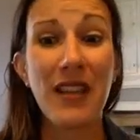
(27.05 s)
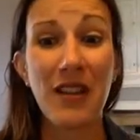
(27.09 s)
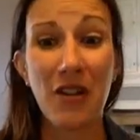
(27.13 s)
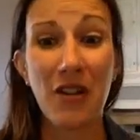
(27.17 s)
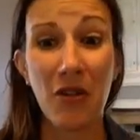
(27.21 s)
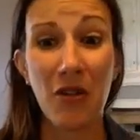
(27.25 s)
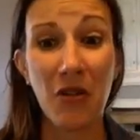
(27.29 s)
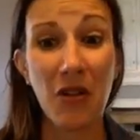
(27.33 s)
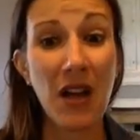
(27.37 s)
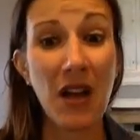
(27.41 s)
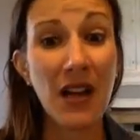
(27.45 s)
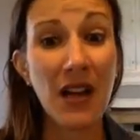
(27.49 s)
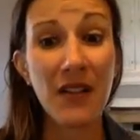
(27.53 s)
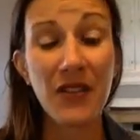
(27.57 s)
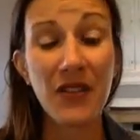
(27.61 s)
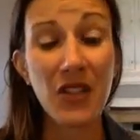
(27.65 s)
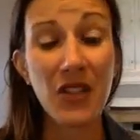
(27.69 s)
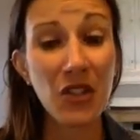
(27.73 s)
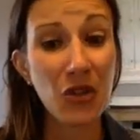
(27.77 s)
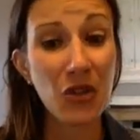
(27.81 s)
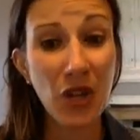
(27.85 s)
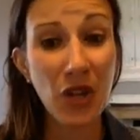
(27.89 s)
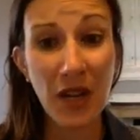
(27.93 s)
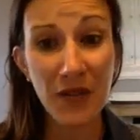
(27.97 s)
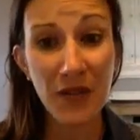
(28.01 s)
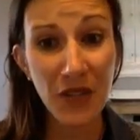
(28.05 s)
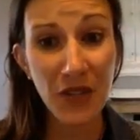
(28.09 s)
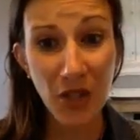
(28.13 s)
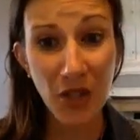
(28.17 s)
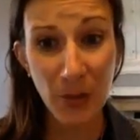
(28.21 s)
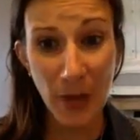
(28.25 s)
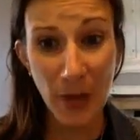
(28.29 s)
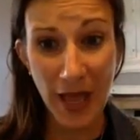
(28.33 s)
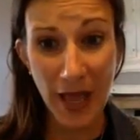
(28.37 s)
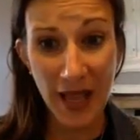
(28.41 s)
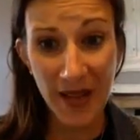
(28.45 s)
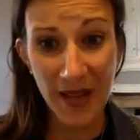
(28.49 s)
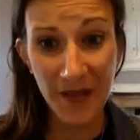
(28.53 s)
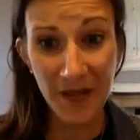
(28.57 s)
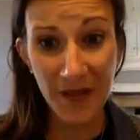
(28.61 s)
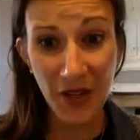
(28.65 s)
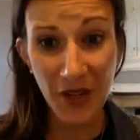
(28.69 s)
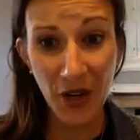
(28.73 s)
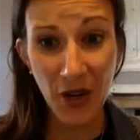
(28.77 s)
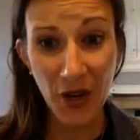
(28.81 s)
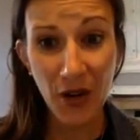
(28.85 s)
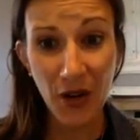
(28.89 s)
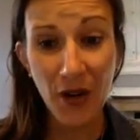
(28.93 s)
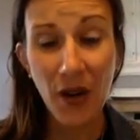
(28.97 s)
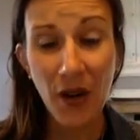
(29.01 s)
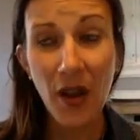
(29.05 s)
in our lives. It drives our behavior.